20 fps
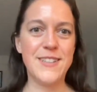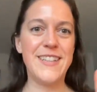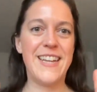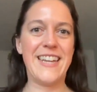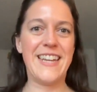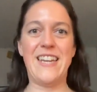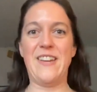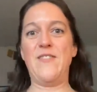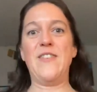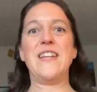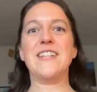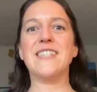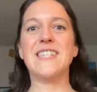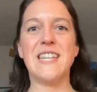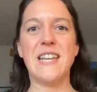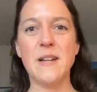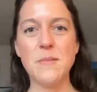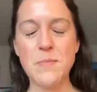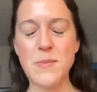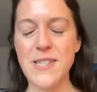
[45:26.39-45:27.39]
like giving
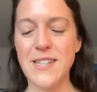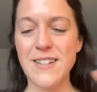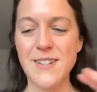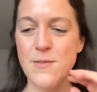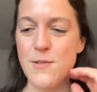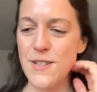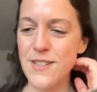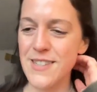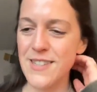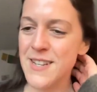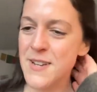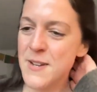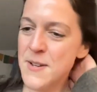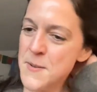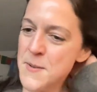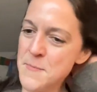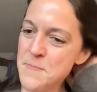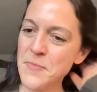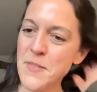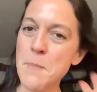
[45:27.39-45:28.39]
tips, and it was
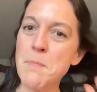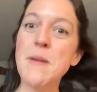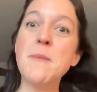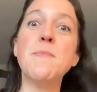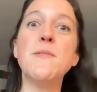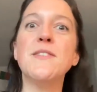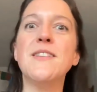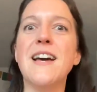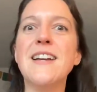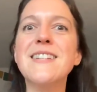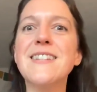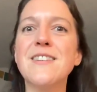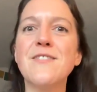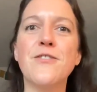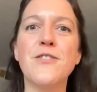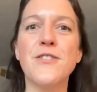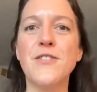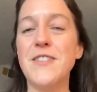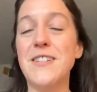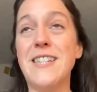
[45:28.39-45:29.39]
people liked it
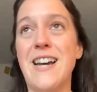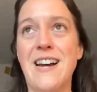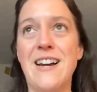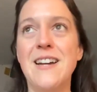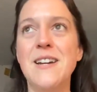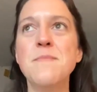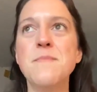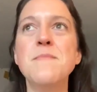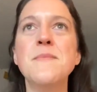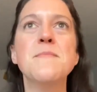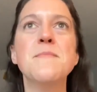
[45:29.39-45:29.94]
for the time.